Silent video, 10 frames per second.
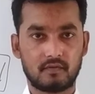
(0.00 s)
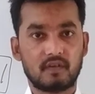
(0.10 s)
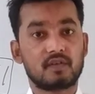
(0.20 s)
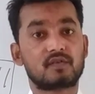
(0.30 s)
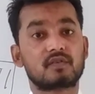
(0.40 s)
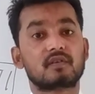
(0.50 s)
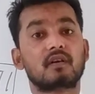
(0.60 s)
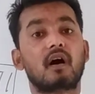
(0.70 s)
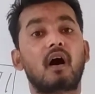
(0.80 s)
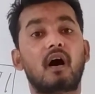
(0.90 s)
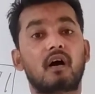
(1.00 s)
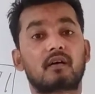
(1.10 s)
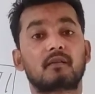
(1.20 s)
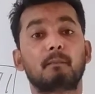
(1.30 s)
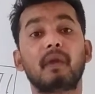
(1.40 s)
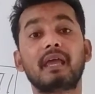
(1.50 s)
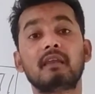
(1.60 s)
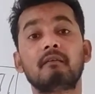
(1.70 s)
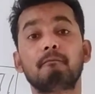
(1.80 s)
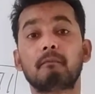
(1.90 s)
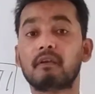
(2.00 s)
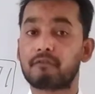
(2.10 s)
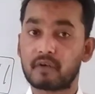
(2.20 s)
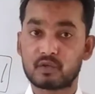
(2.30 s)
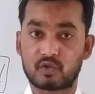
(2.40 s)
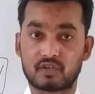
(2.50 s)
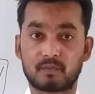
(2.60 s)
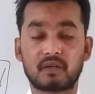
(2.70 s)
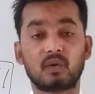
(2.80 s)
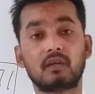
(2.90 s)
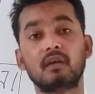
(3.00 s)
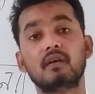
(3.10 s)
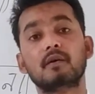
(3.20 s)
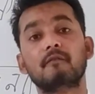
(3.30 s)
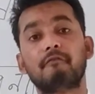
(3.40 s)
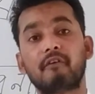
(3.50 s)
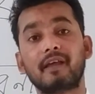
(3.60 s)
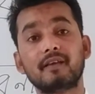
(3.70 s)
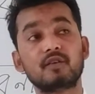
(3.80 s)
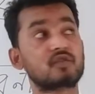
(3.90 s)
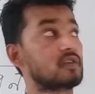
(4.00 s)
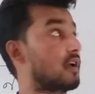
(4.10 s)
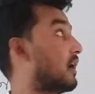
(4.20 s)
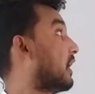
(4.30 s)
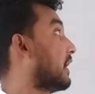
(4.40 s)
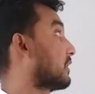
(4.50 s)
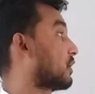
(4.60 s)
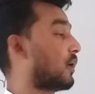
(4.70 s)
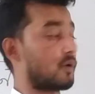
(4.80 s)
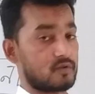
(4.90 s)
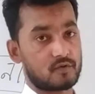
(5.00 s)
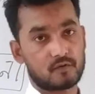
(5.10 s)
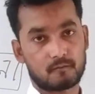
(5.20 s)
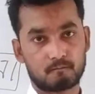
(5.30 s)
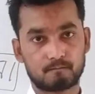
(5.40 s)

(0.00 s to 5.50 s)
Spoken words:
These are the main differences between phrase and clause.